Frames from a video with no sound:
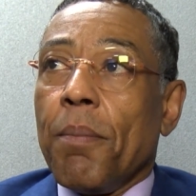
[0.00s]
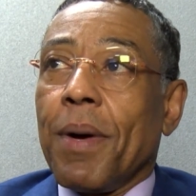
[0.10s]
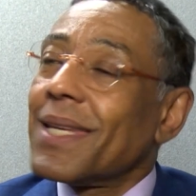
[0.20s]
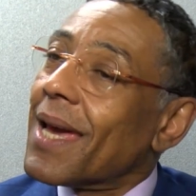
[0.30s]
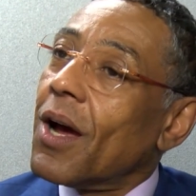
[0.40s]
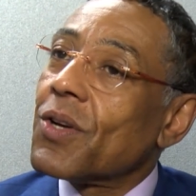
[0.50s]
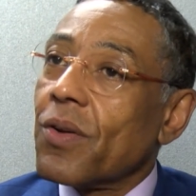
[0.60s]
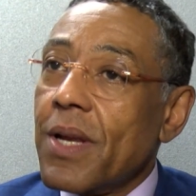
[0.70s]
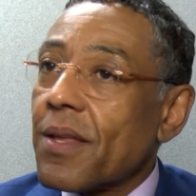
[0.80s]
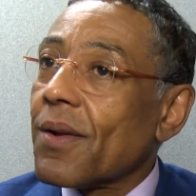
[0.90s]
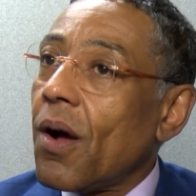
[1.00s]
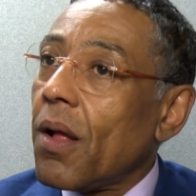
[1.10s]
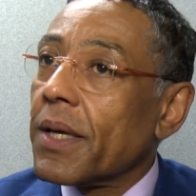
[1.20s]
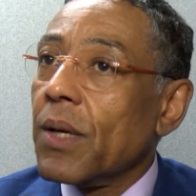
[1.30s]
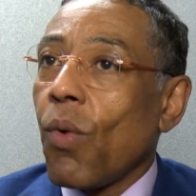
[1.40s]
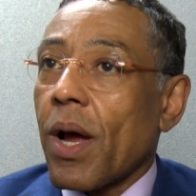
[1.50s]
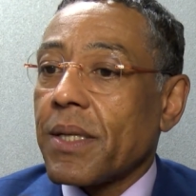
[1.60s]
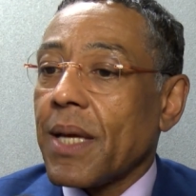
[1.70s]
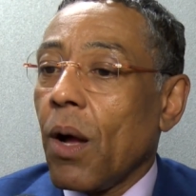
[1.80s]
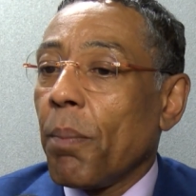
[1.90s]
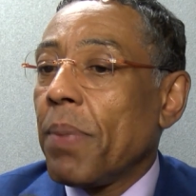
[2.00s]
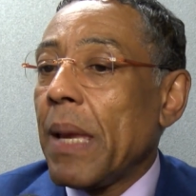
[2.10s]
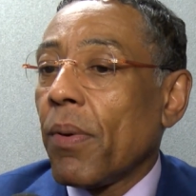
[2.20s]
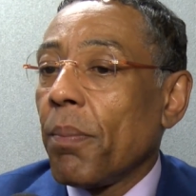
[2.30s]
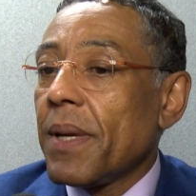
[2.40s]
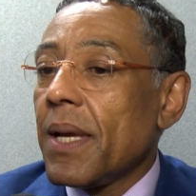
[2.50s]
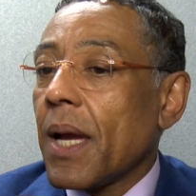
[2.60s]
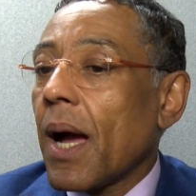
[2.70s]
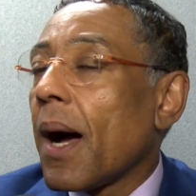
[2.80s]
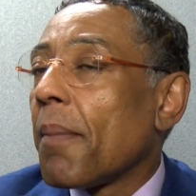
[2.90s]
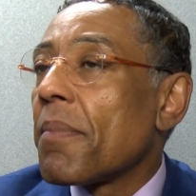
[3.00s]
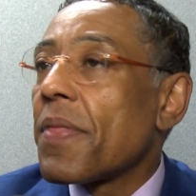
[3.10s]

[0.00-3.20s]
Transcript: But yet, underneath it all, he wanted to help people become